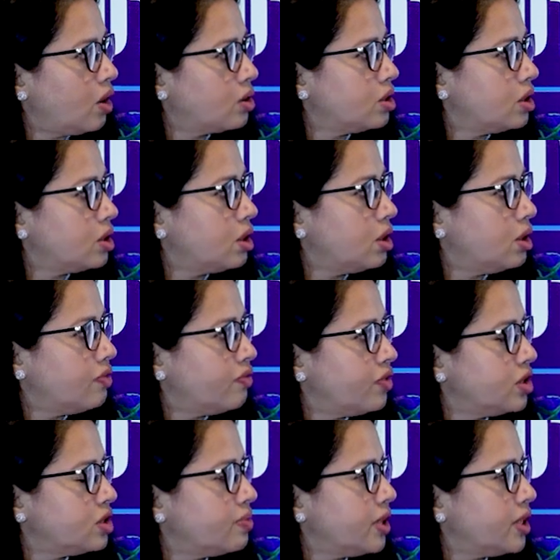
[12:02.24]
on the
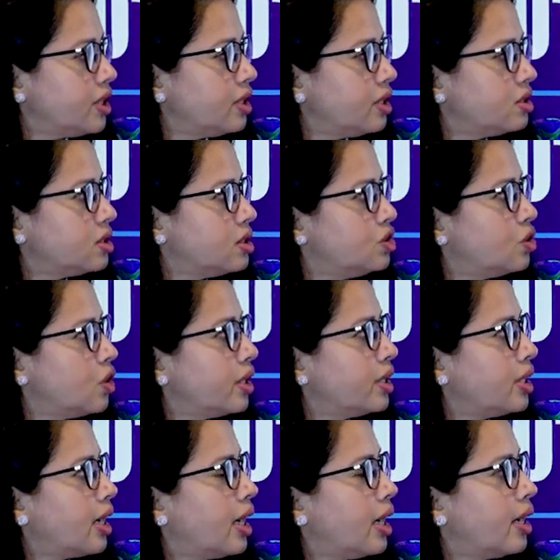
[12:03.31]
first metatarsal
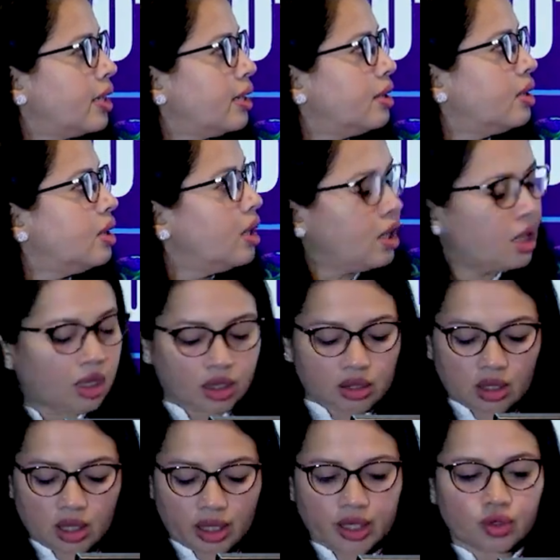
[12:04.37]
joint, and
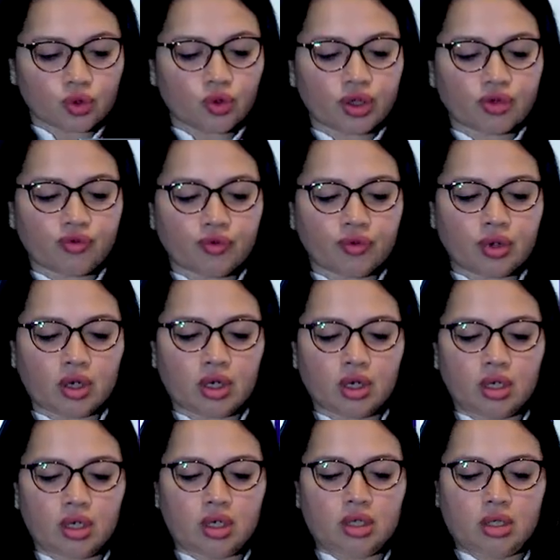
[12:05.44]
the ingrowing
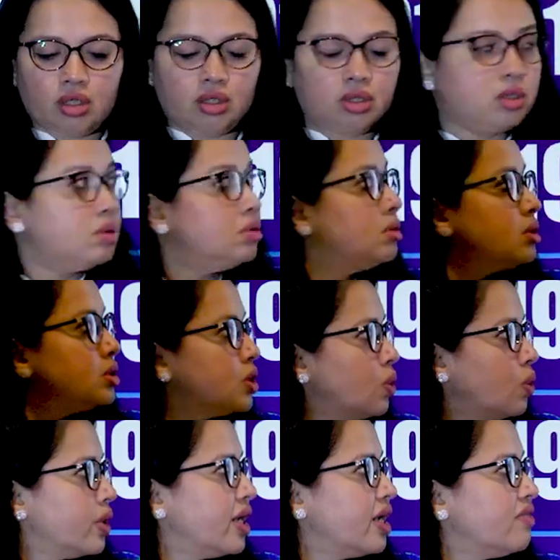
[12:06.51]

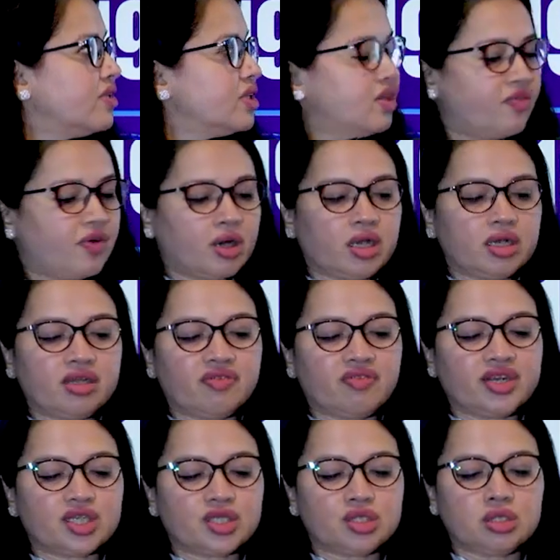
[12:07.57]
toenail with the fungal
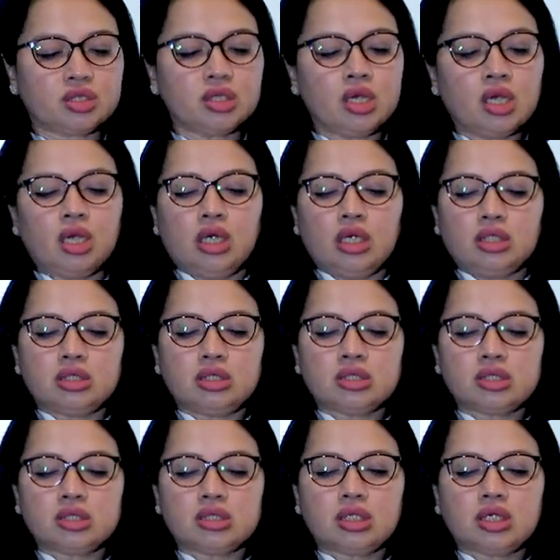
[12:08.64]
infection. This
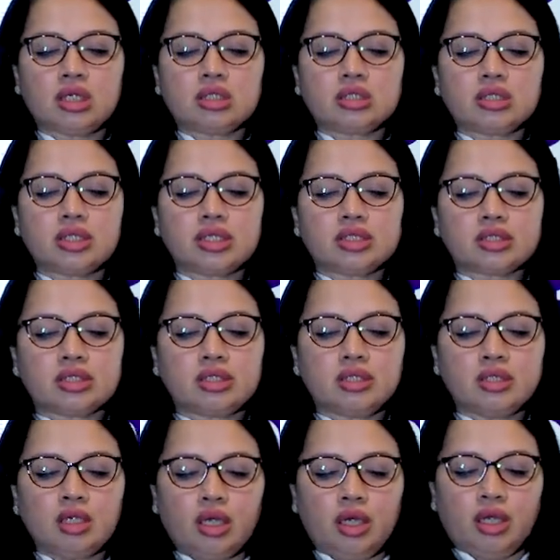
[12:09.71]
is the thick
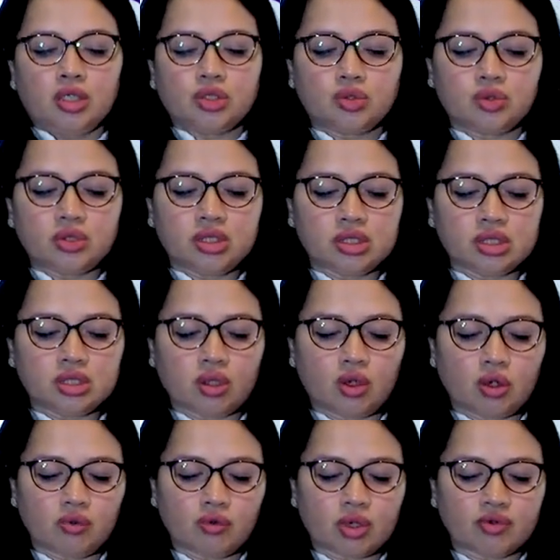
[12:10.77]
skin. So this is
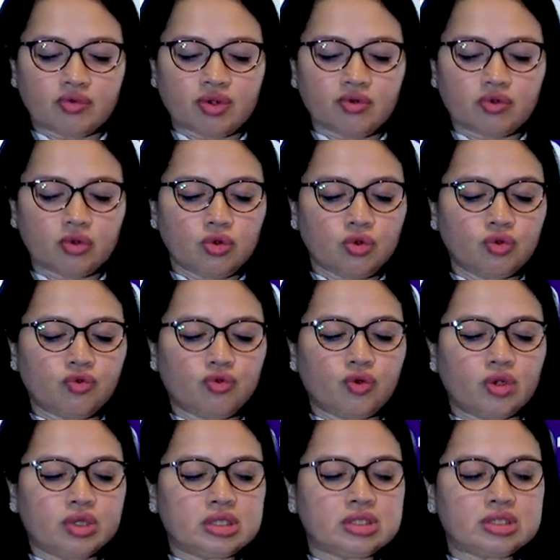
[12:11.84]
all what we have to look
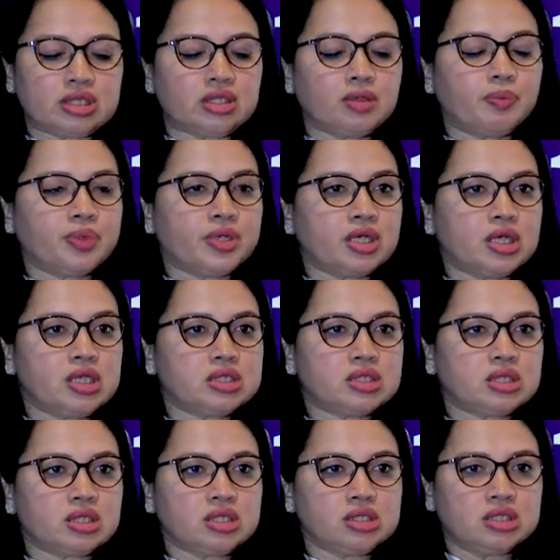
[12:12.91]
for. These are the
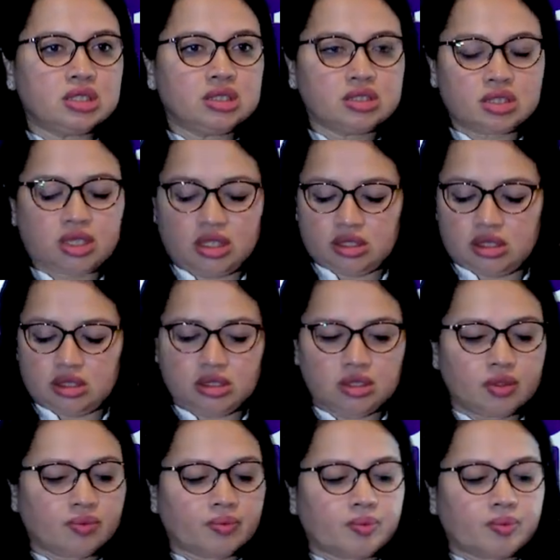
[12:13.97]
pre-ulcerous stages.